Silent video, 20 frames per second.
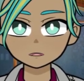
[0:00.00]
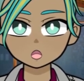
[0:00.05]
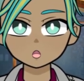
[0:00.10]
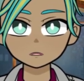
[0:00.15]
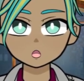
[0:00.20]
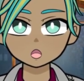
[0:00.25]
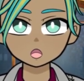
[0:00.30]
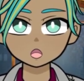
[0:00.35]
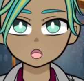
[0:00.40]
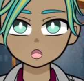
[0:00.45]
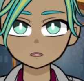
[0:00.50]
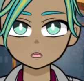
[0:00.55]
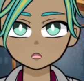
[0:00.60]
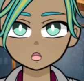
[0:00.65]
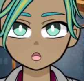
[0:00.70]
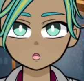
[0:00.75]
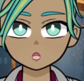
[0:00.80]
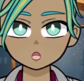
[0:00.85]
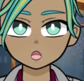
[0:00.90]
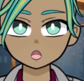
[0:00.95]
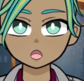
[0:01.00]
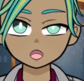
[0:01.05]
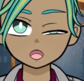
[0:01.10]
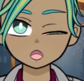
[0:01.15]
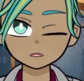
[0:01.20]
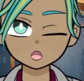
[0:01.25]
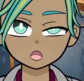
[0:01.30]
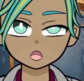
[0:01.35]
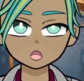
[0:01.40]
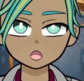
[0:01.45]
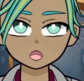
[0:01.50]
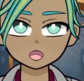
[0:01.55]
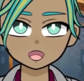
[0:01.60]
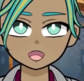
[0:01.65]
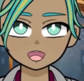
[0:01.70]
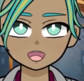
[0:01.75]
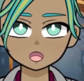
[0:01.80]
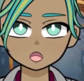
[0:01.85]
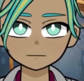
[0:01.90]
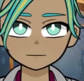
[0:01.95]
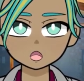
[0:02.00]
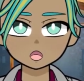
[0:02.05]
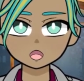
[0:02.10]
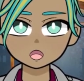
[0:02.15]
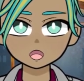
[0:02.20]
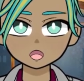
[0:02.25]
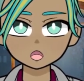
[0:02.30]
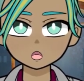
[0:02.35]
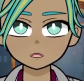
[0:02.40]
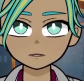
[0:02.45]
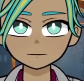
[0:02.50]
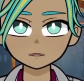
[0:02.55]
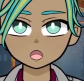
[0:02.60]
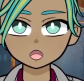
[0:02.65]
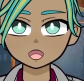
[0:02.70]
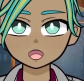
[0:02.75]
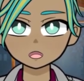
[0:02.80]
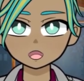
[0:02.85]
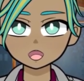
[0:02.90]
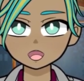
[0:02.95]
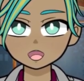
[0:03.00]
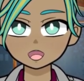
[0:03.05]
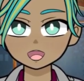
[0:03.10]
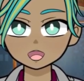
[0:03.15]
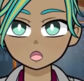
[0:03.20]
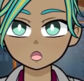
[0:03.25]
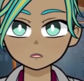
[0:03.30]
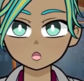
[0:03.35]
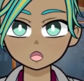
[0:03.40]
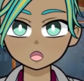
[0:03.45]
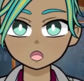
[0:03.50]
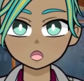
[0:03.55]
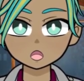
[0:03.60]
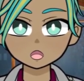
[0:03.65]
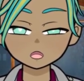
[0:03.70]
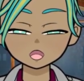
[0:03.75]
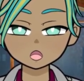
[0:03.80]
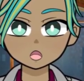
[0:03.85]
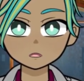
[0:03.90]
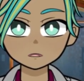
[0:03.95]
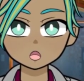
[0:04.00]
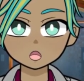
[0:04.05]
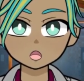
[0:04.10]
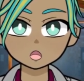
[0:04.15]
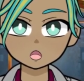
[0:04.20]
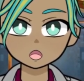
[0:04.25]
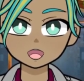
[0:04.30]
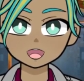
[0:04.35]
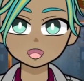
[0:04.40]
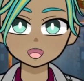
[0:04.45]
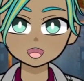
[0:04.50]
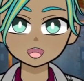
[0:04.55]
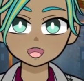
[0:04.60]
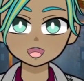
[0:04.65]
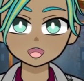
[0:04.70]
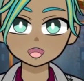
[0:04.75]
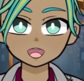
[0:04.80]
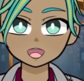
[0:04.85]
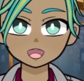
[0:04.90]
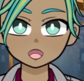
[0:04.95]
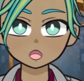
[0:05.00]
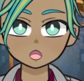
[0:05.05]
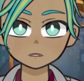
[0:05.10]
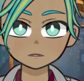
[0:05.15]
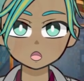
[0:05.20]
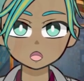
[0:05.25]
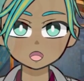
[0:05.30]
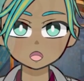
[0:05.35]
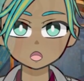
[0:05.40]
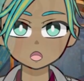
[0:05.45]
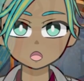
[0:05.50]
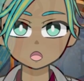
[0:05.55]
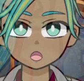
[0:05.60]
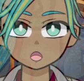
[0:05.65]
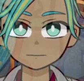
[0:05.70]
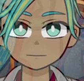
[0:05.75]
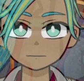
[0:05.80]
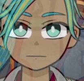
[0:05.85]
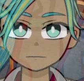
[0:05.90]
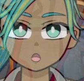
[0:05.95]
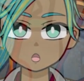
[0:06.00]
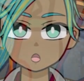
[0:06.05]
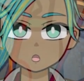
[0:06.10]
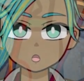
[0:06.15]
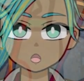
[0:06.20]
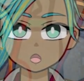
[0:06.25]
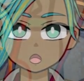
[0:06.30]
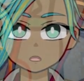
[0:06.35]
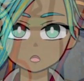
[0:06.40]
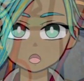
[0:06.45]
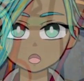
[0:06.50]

reading through the lore, I'm under the assumption that the 5e iteration of the Green Dragon is a combination of multiple different